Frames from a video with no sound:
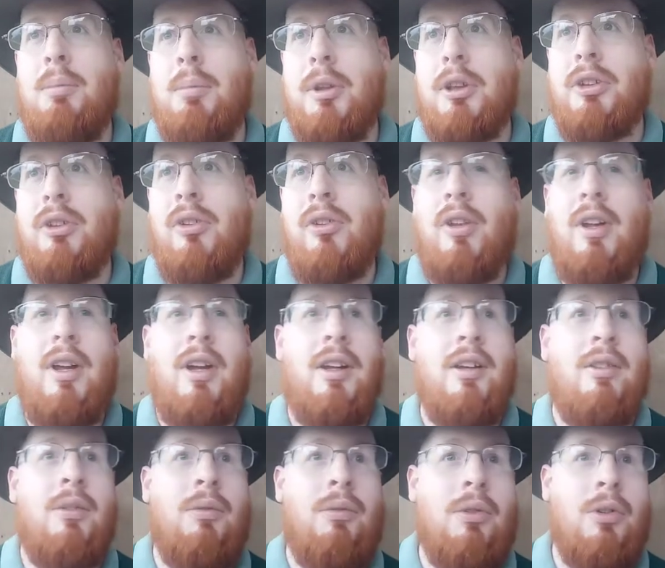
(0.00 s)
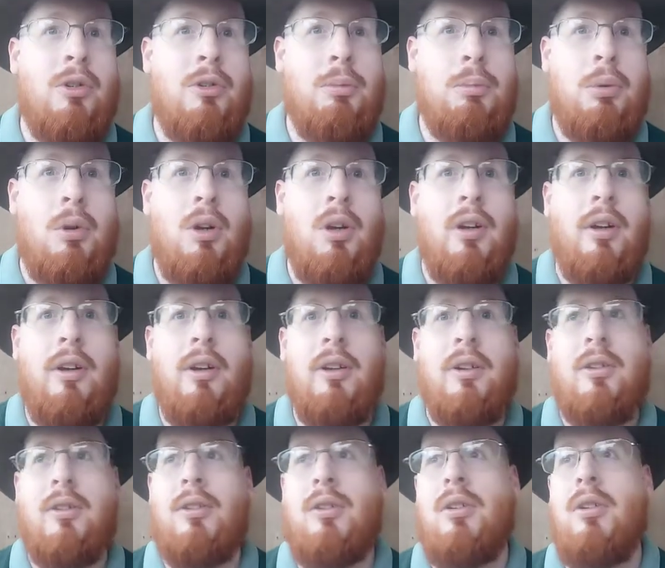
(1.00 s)
pictures of that, the first
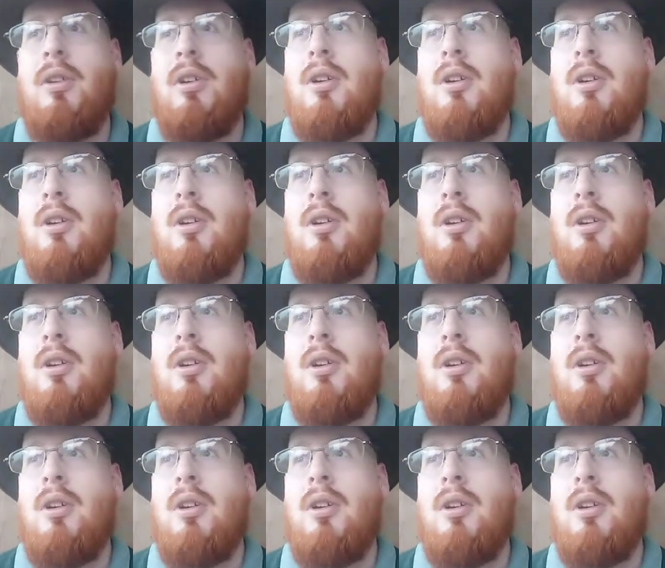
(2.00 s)
products,